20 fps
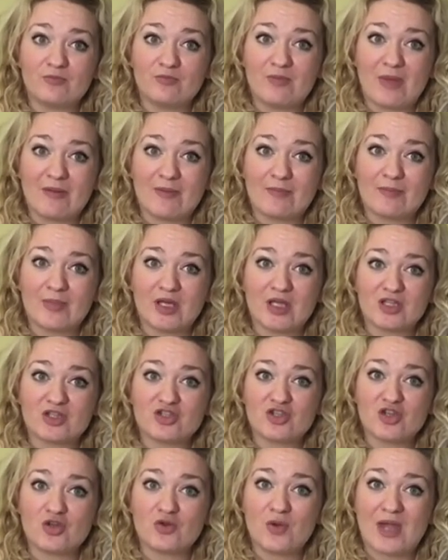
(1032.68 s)
remember
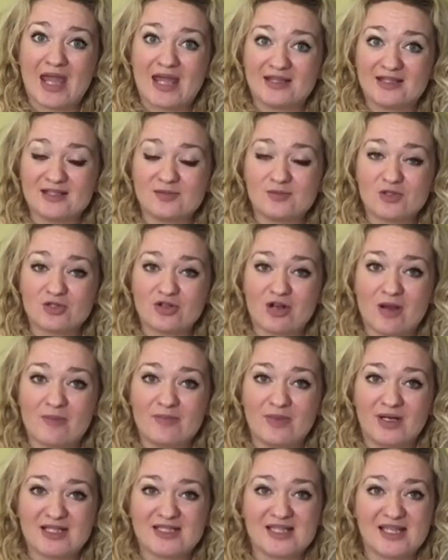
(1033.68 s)
to hit the
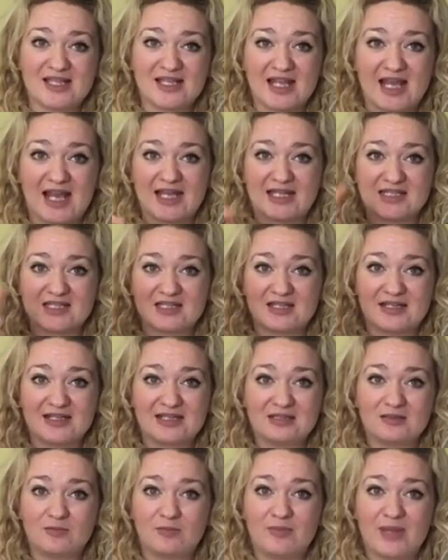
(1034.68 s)
subscribe button and the
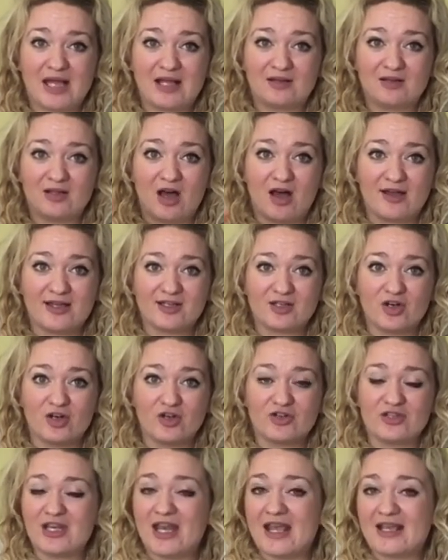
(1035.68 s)
little bell
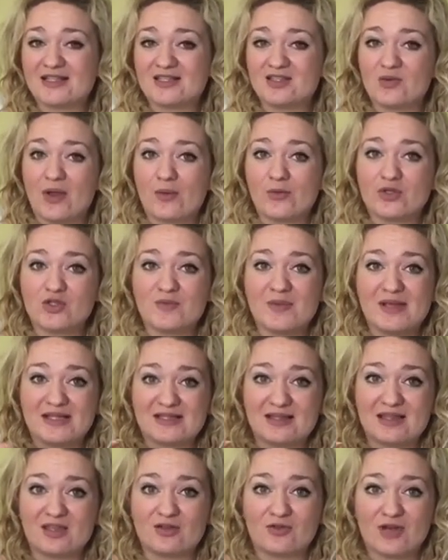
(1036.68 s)
icon next to it, which
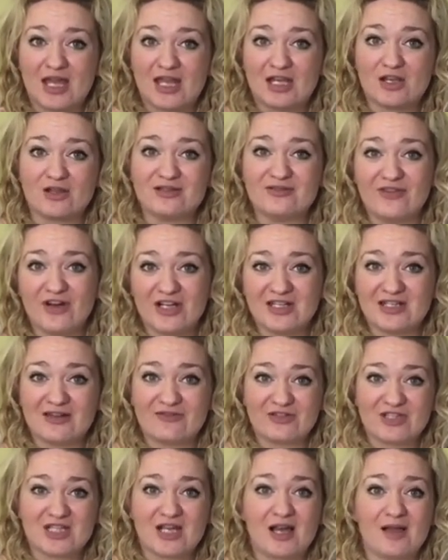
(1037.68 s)
means that you'll get notified
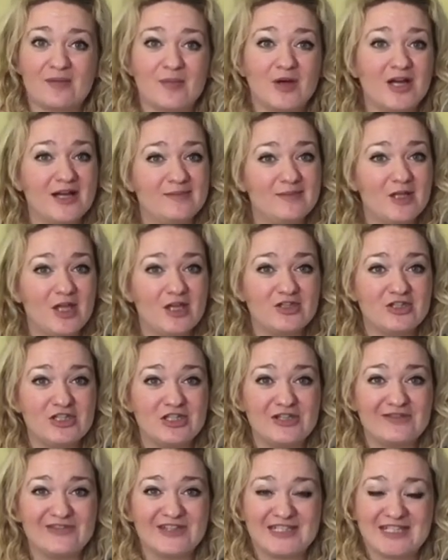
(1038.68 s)
every time I upload
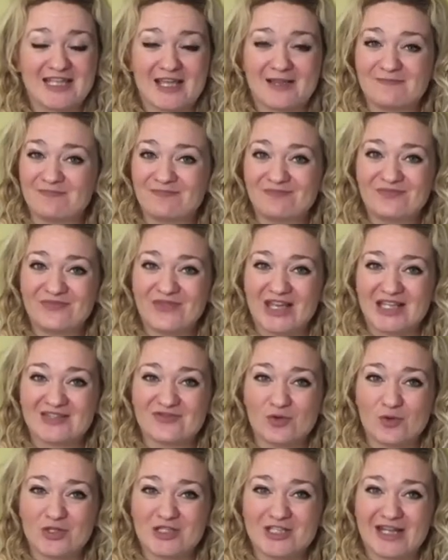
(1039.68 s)
a new video. Thanks
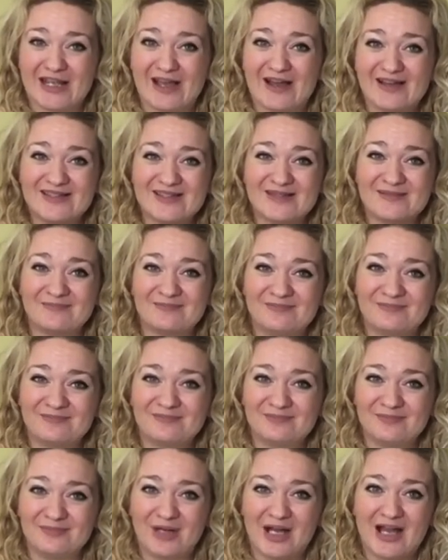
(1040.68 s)
for watching, guys.
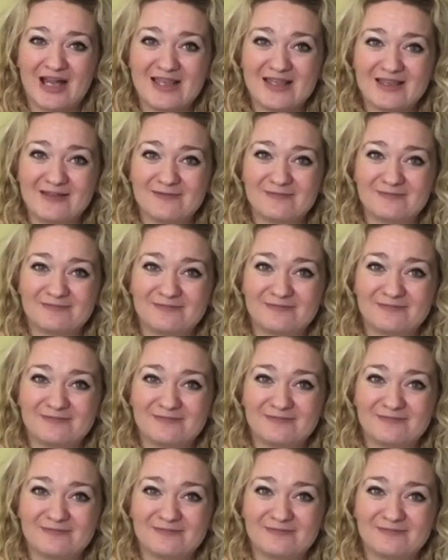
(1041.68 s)
Bye.